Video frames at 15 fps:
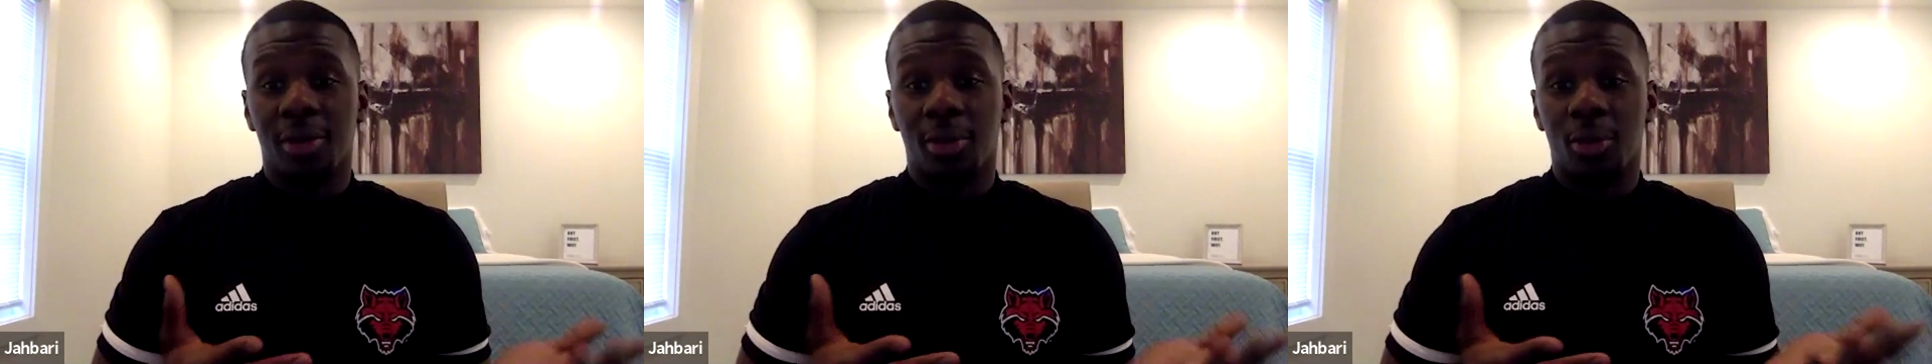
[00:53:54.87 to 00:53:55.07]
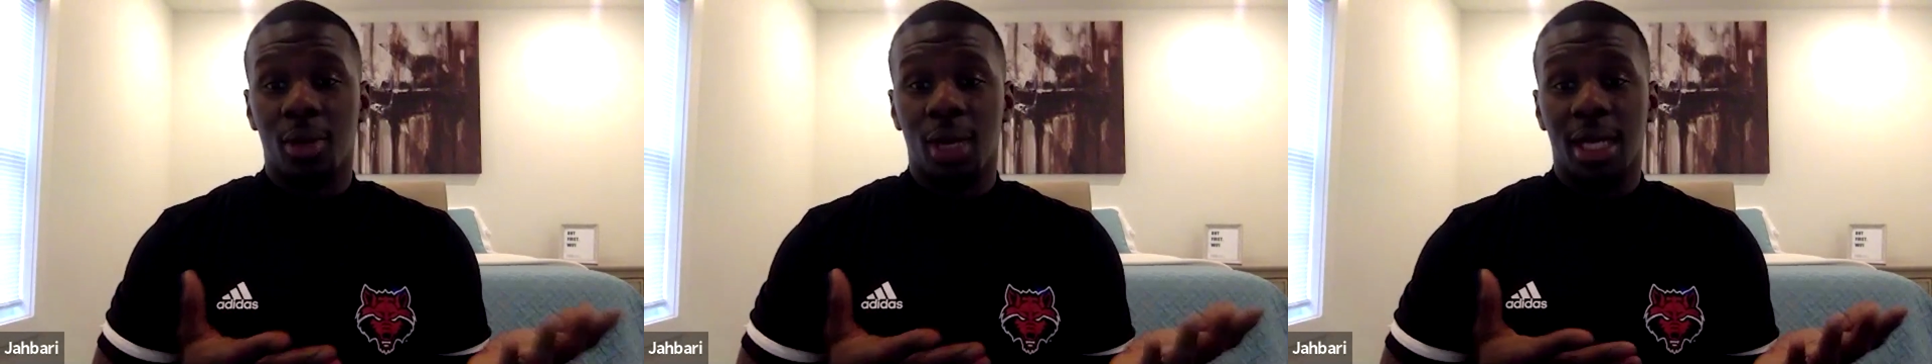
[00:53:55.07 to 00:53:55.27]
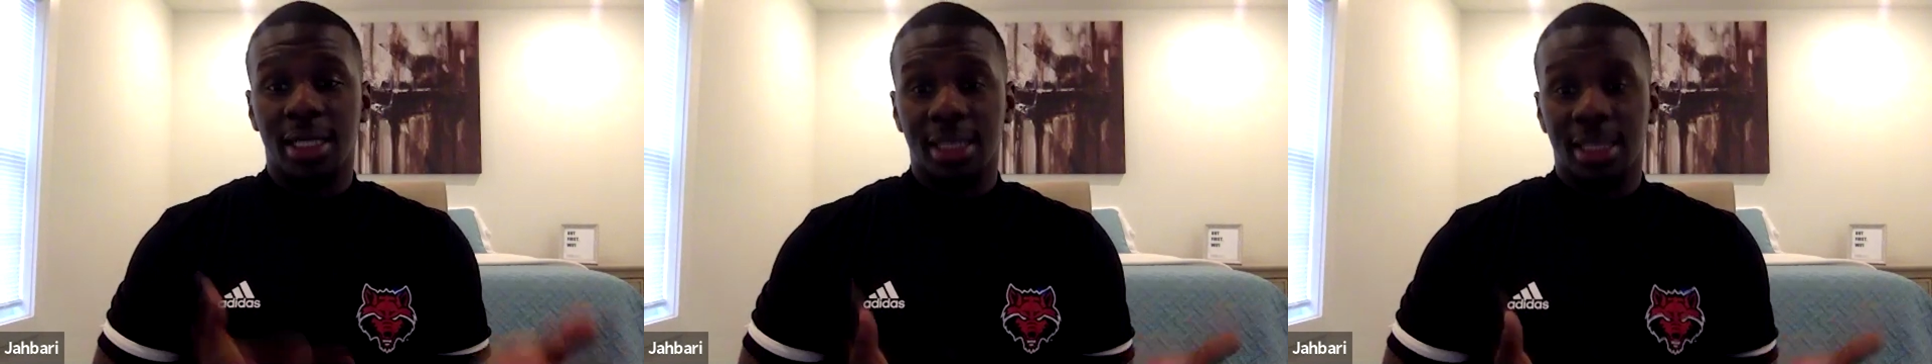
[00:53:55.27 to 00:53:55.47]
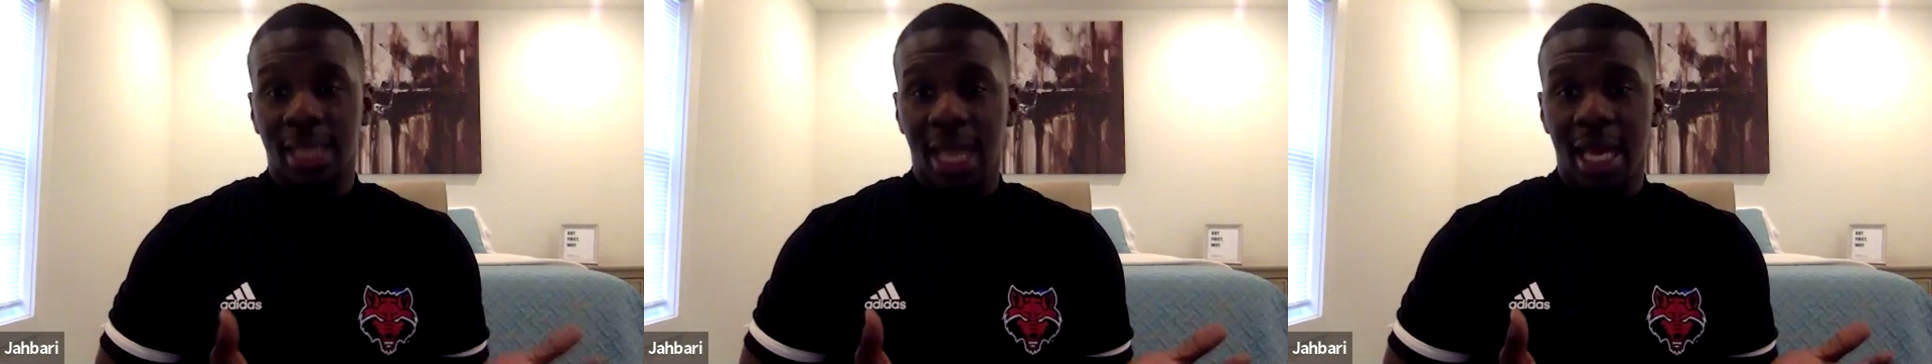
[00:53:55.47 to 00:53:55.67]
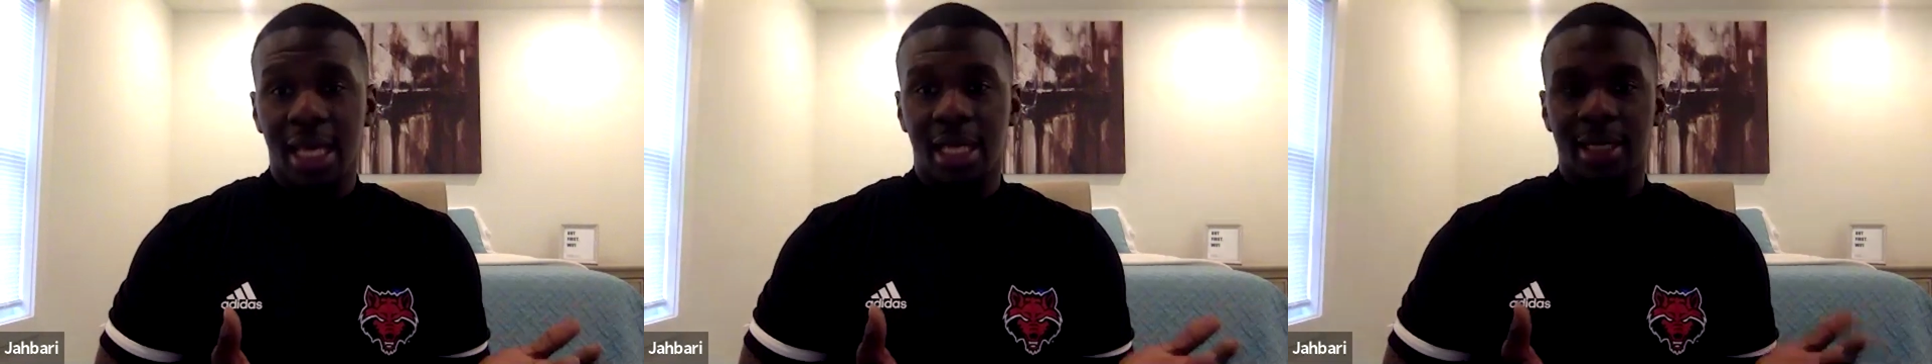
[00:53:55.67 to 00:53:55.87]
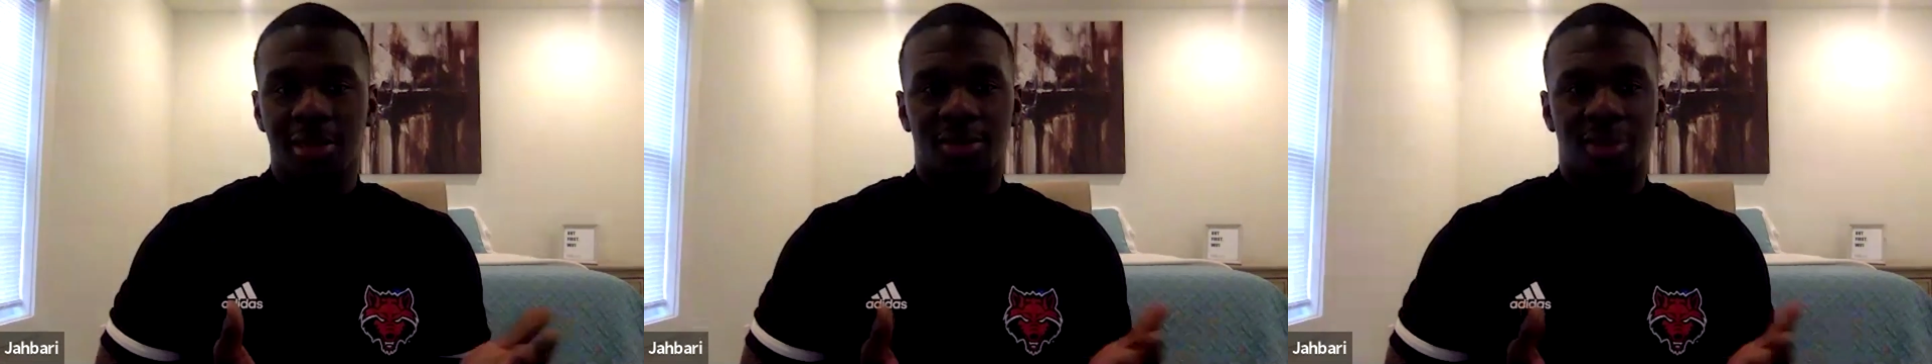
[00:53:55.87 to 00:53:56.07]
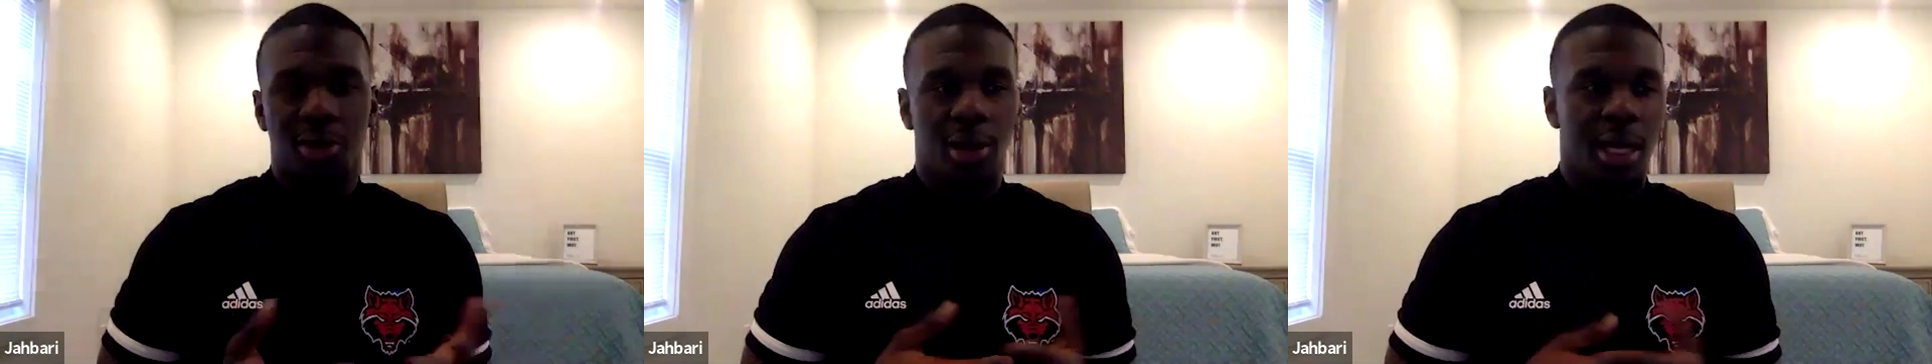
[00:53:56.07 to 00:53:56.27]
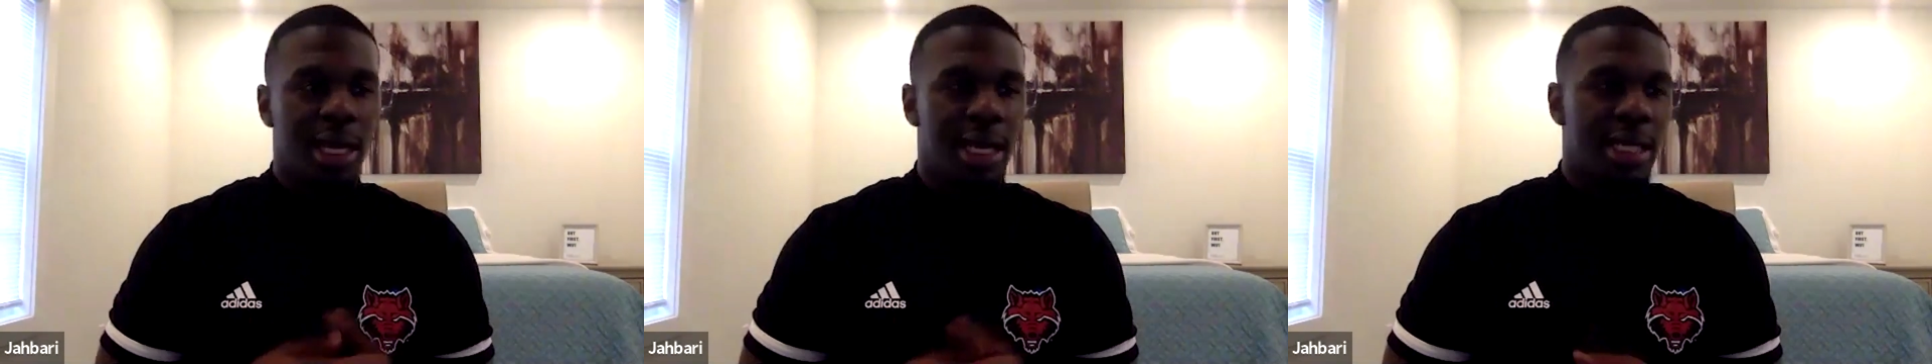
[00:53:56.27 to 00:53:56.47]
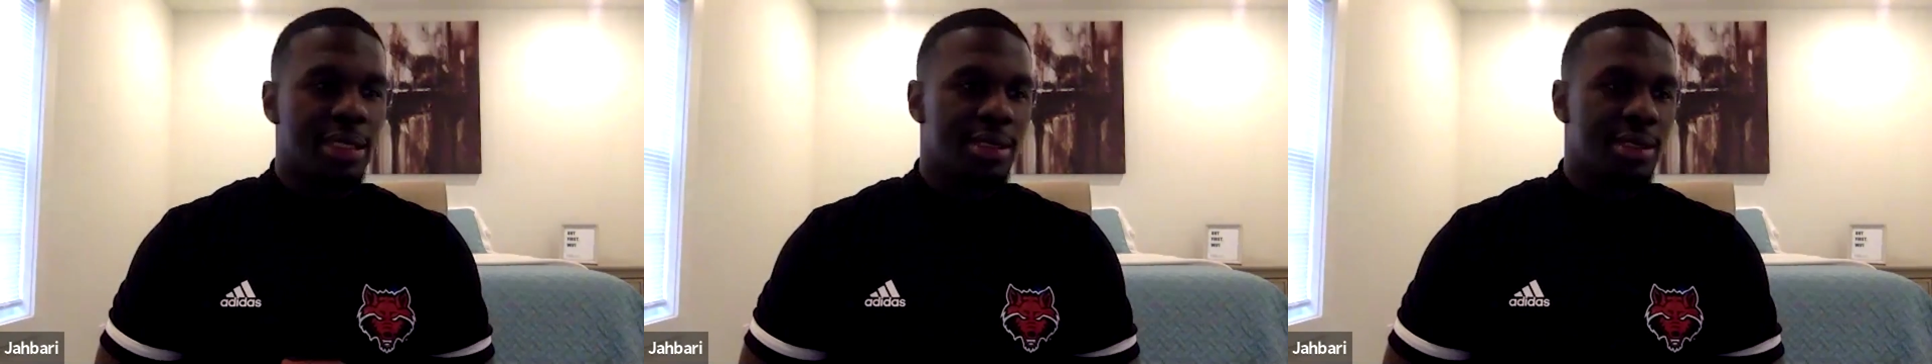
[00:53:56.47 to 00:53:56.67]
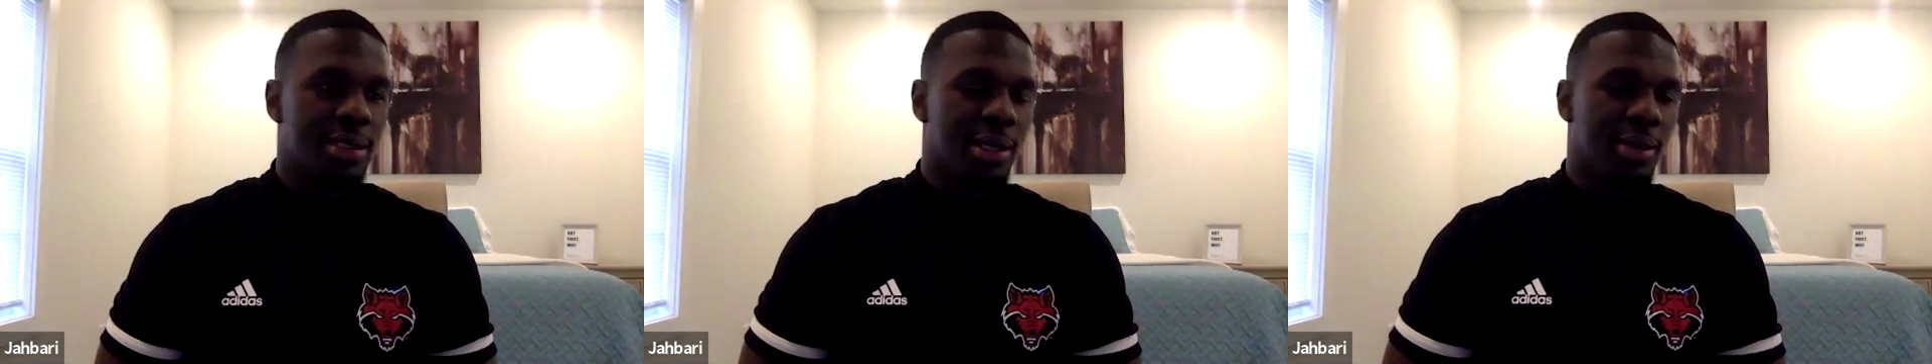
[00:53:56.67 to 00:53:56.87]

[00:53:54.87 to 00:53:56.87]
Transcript: we actually like, as far as,